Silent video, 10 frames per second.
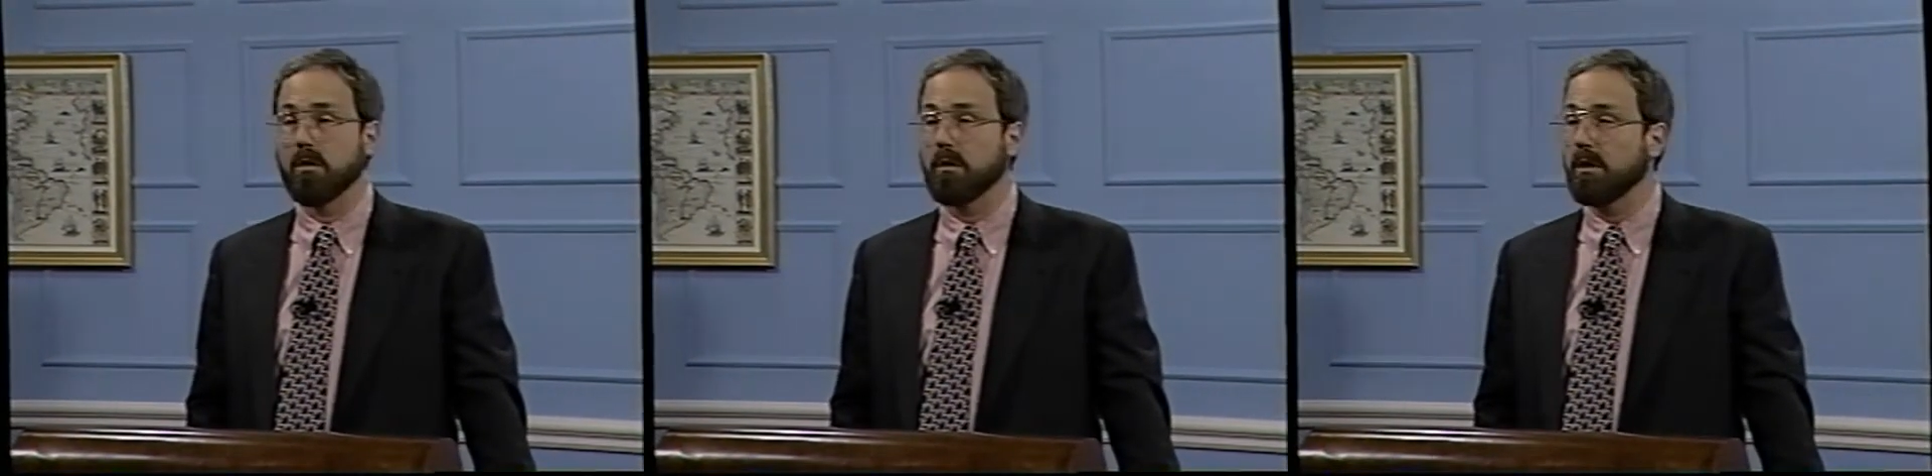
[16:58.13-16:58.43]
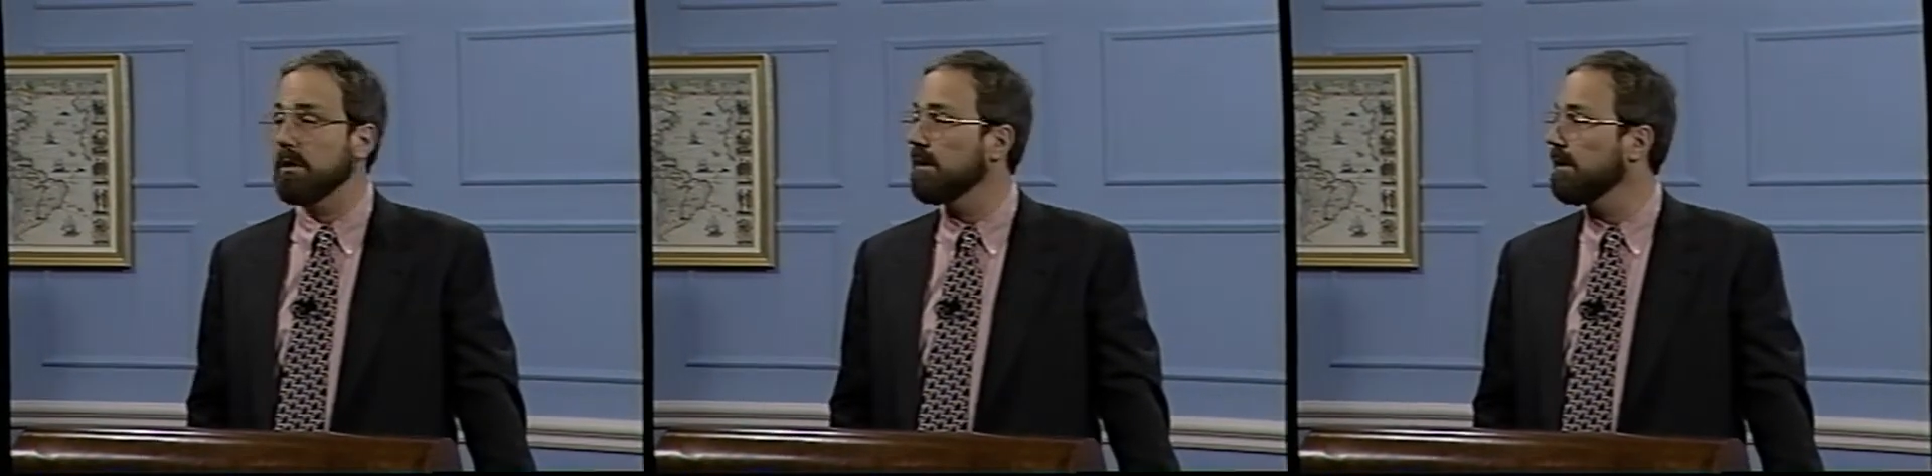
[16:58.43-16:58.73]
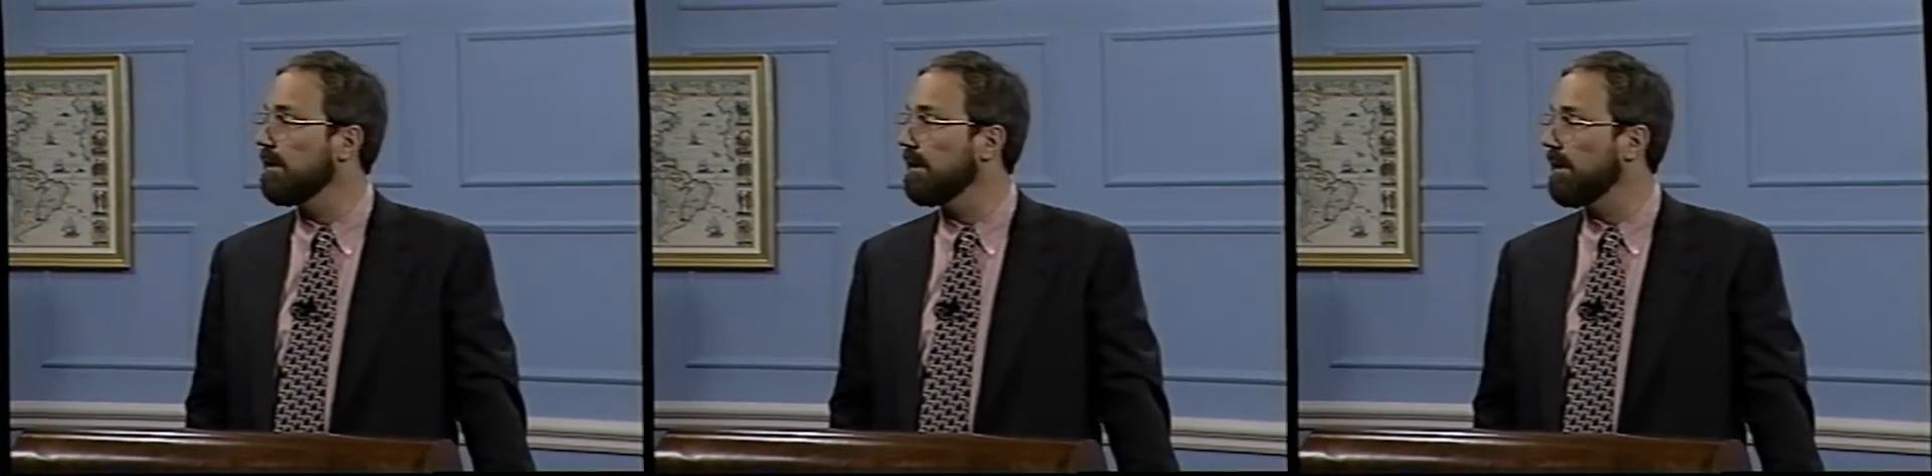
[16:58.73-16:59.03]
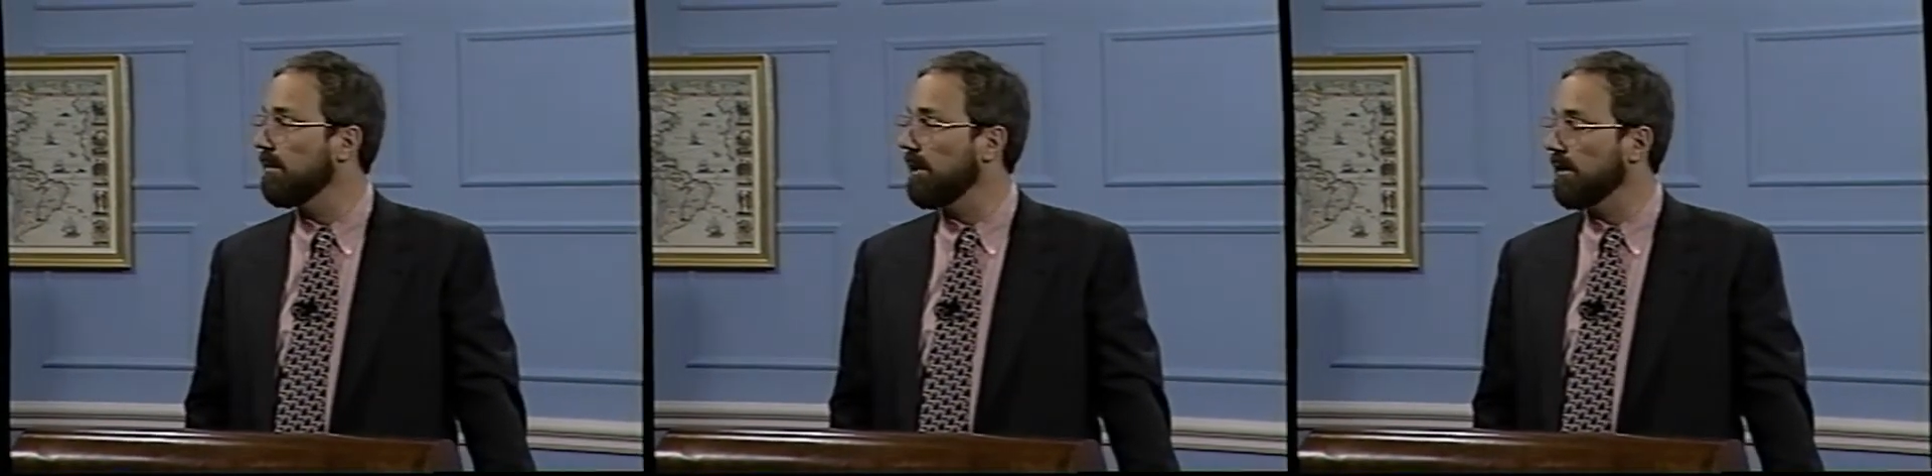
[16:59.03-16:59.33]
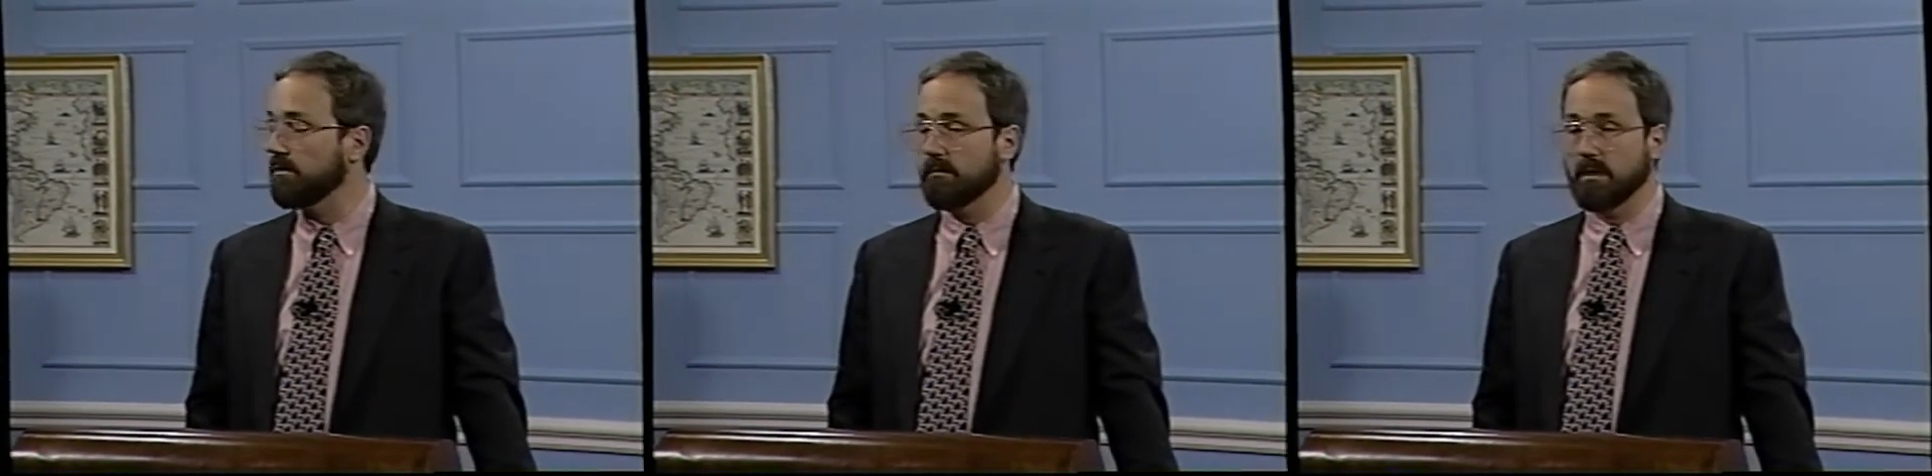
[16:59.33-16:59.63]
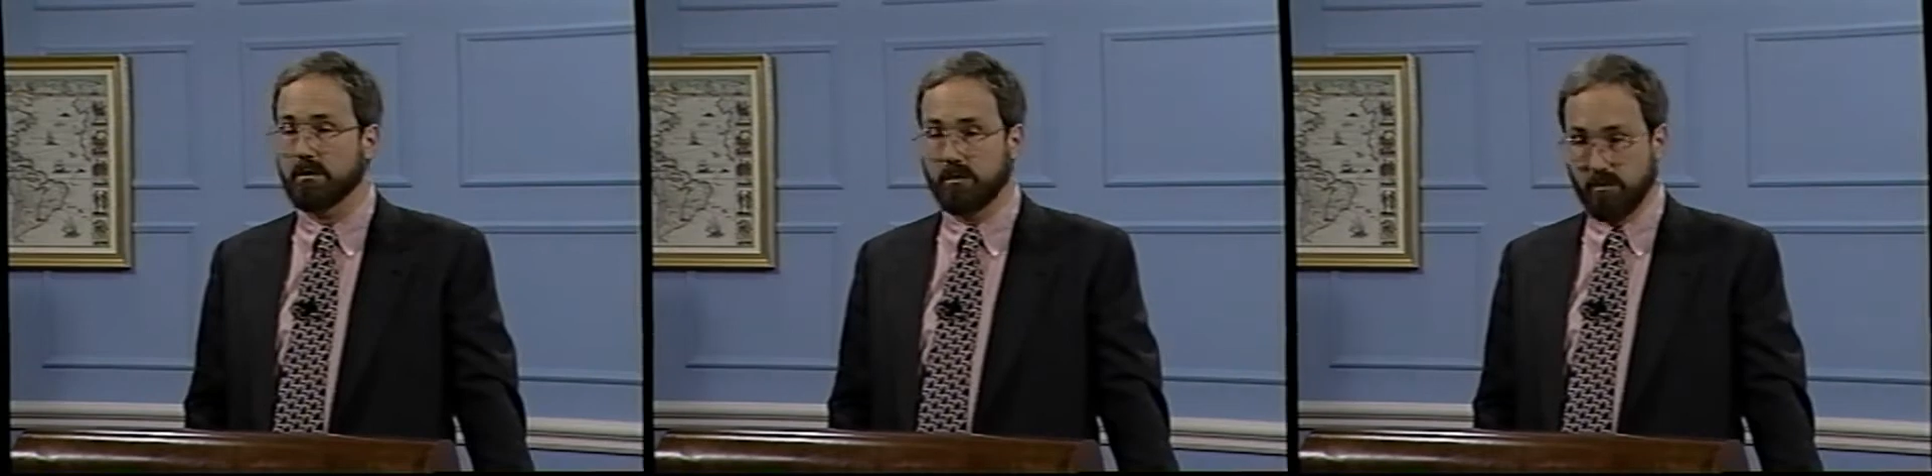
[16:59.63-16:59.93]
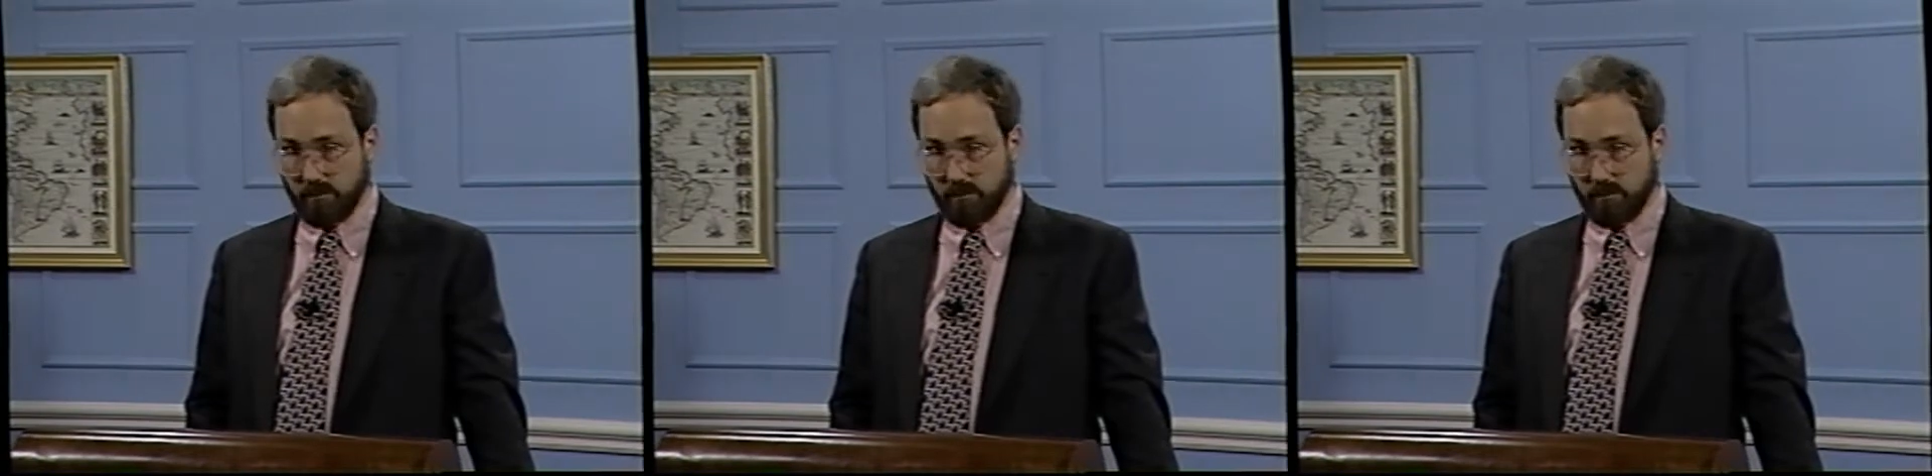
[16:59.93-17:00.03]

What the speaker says: the Bolsheviks to